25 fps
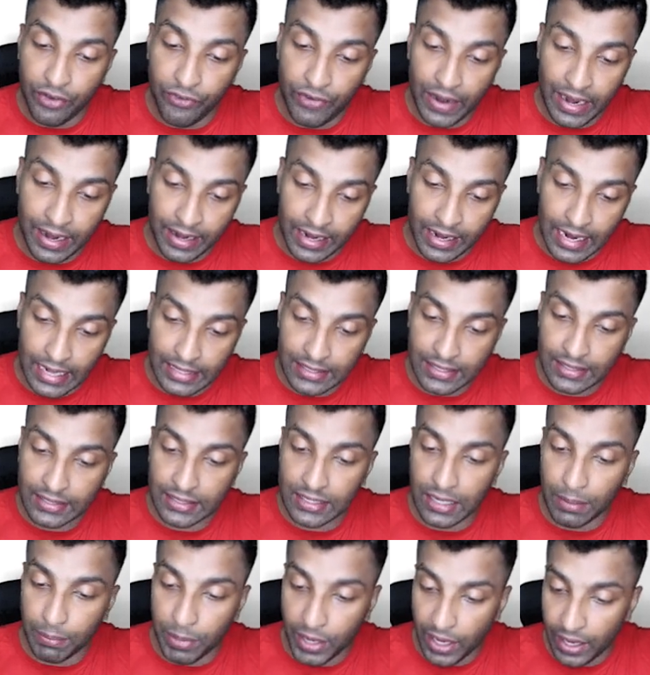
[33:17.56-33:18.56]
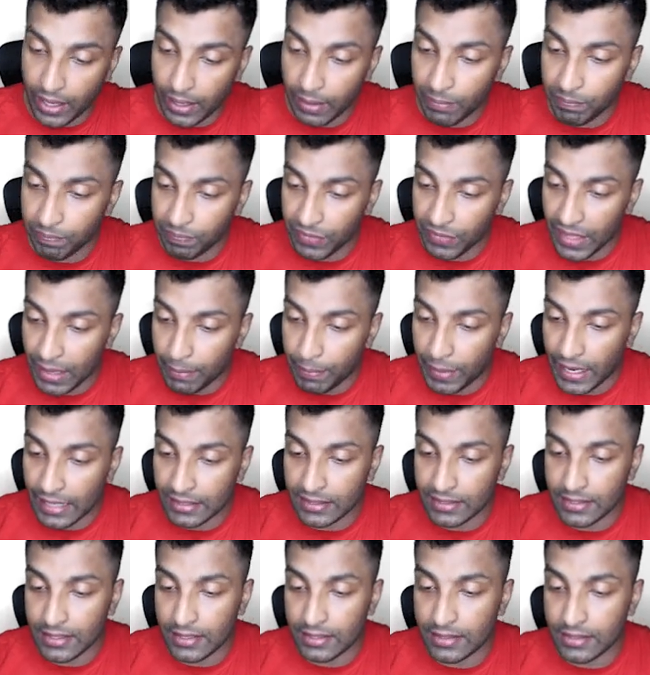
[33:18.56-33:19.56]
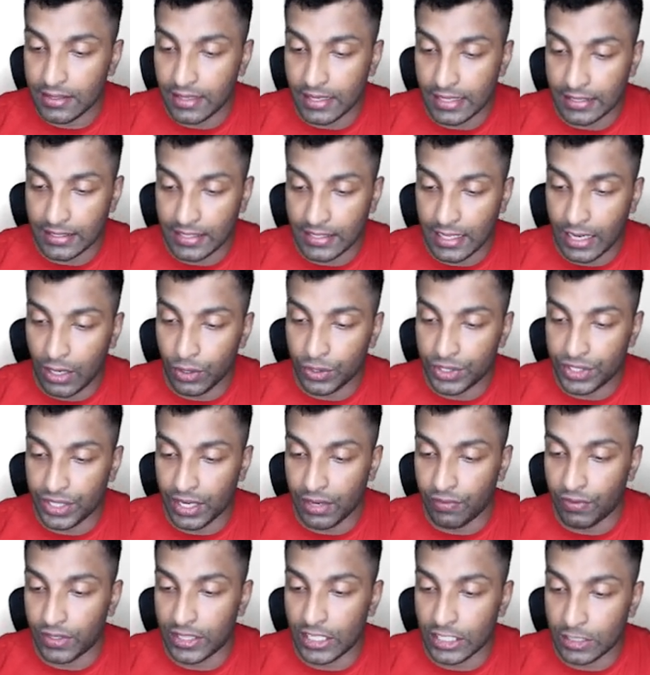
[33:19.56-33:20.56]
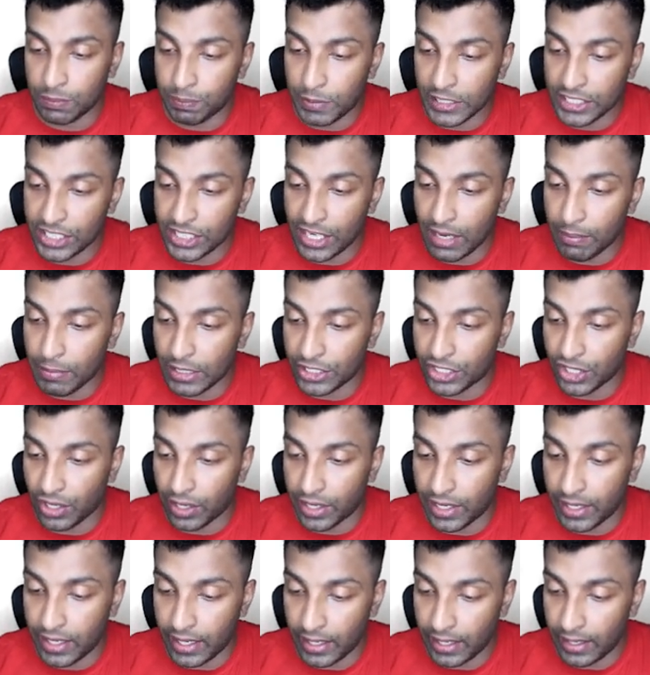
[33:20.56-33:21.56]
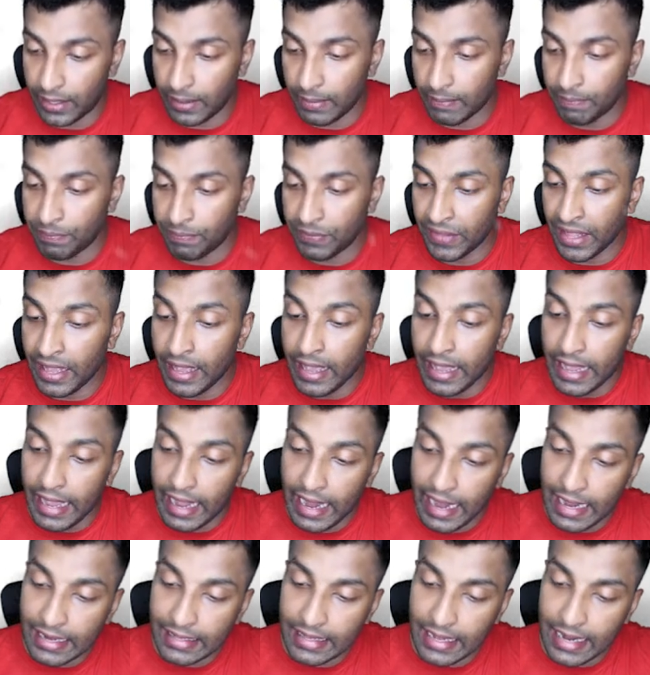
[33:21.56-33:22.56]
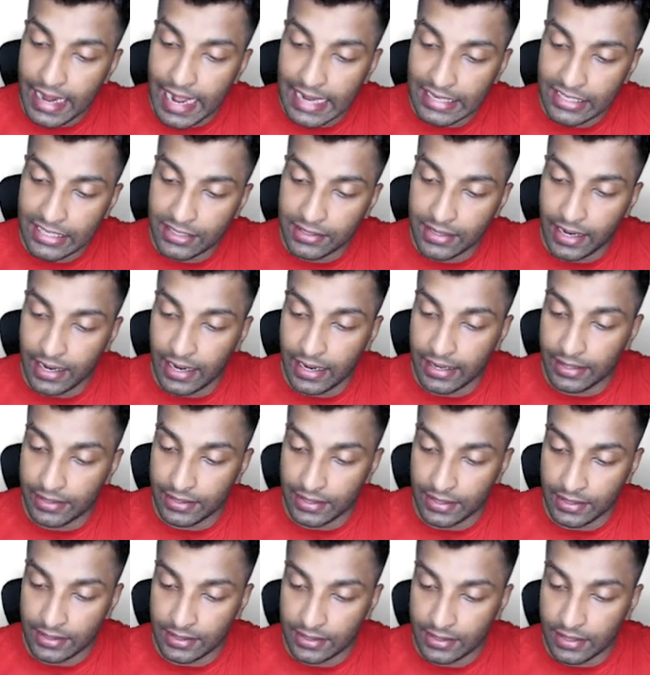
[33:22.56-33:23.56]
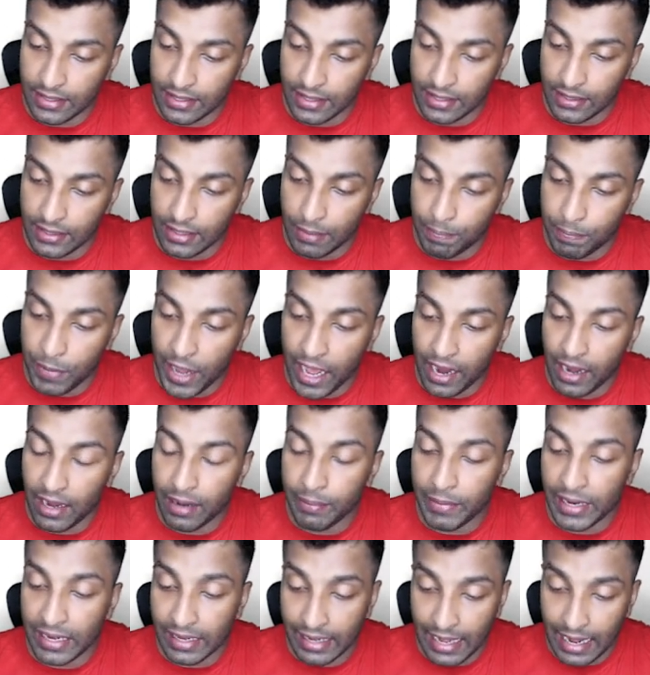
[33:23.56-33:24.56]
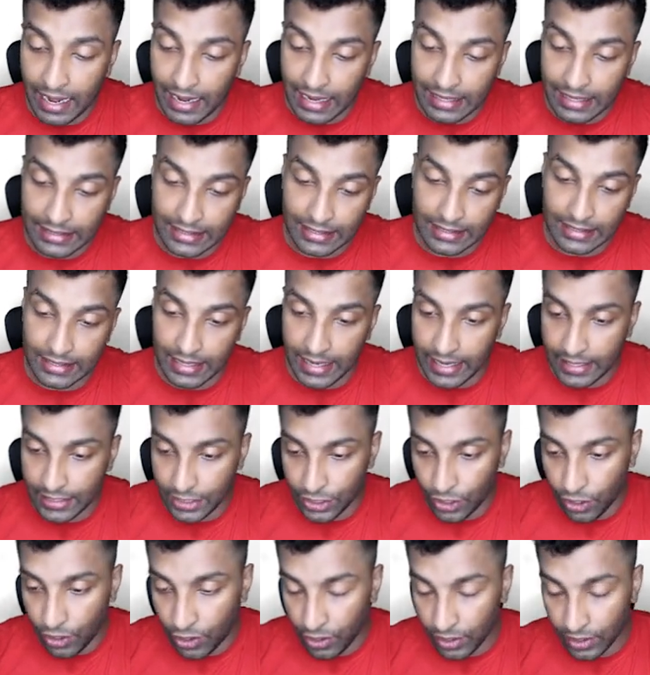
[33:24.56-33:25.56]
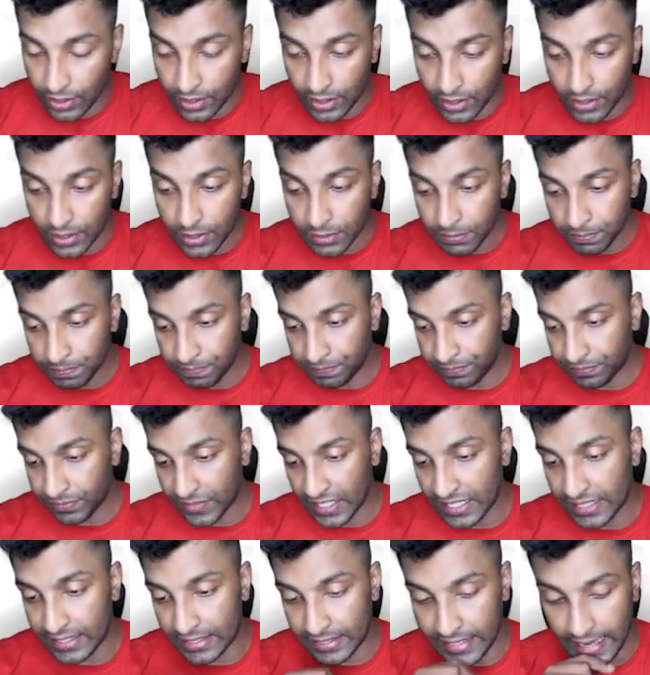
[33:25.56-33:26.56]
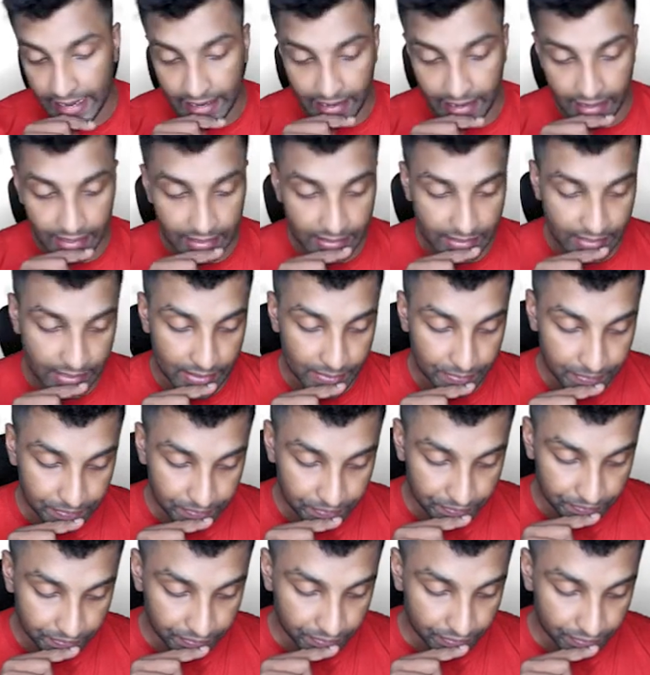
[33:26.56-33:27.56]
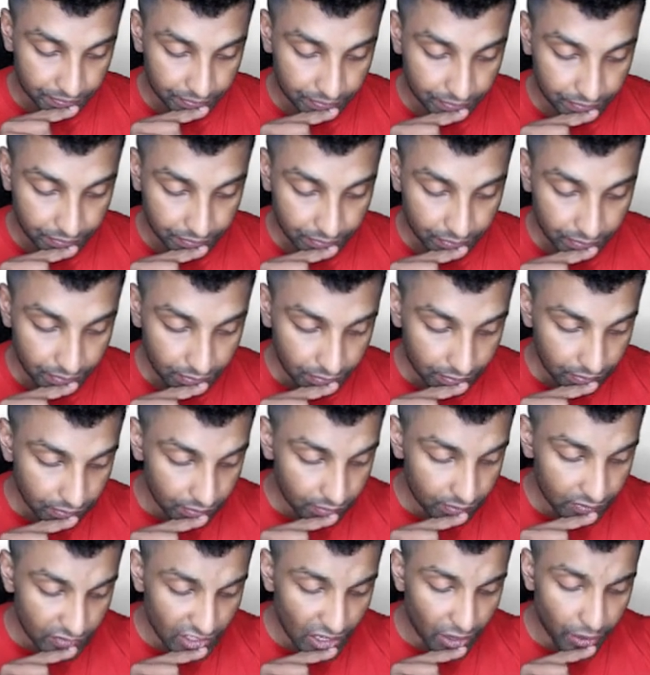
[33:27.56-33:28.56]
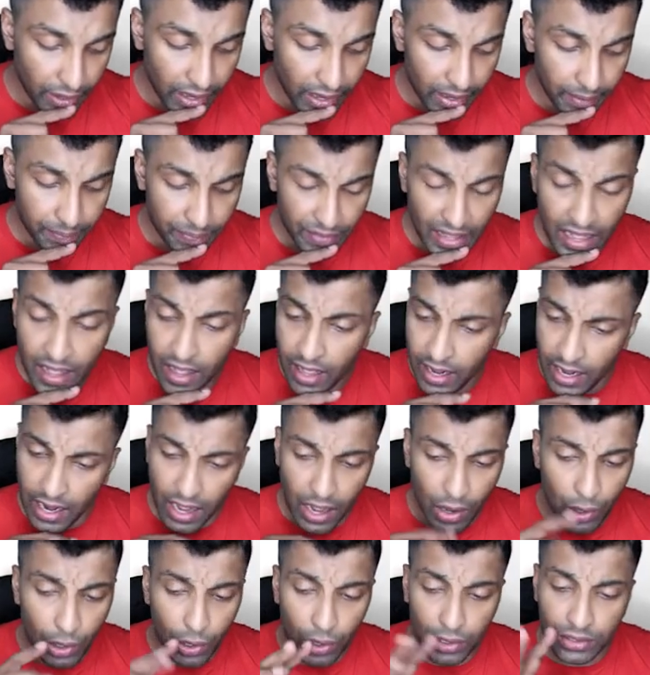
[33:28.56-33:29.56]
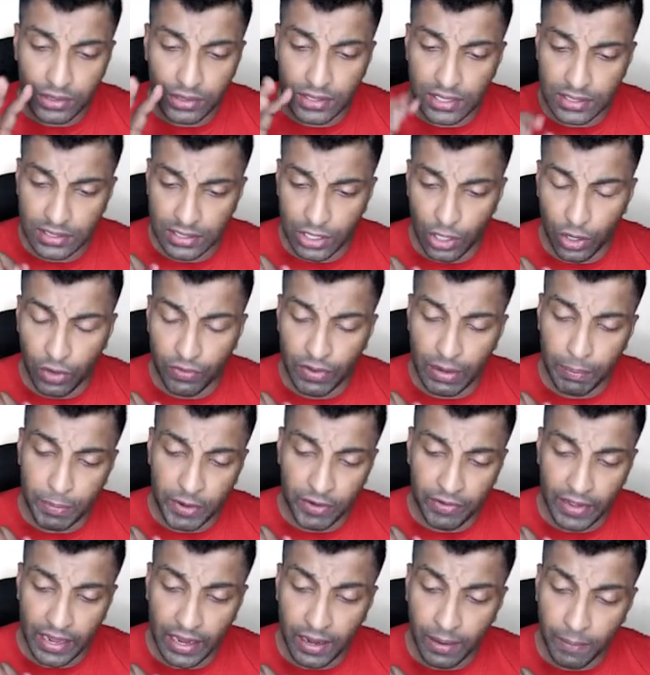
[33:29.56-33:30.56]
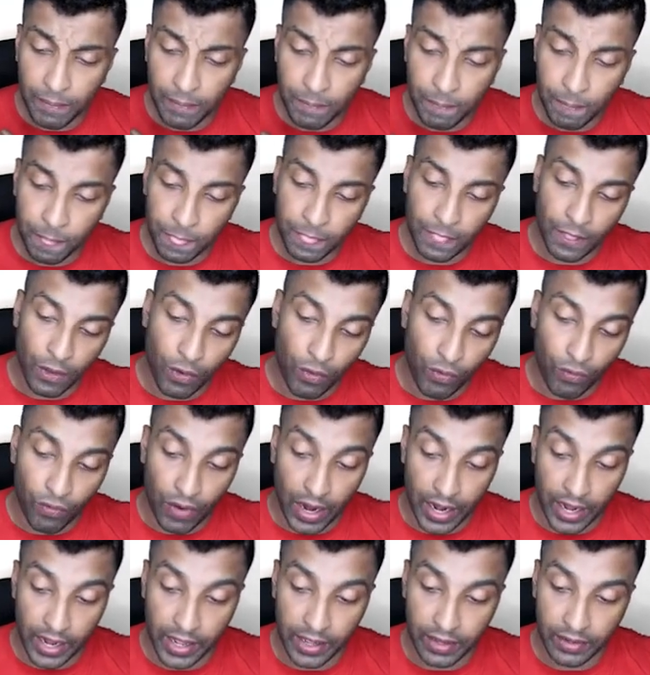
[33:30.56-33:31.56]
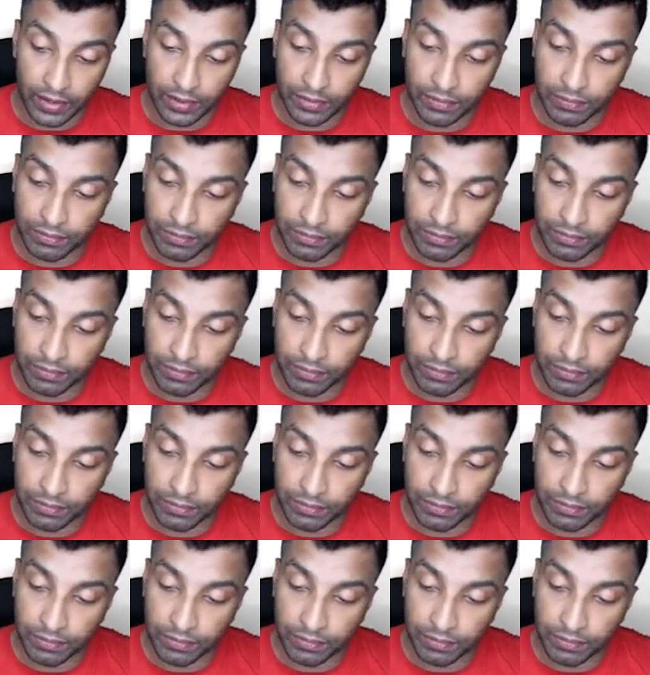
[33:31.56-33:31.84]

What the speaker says: When Rajya Sabha passes resolution with a special majority in the national interest, the parliament can legislate on the state list. Okay. Now how long this law will prevail? 1 year.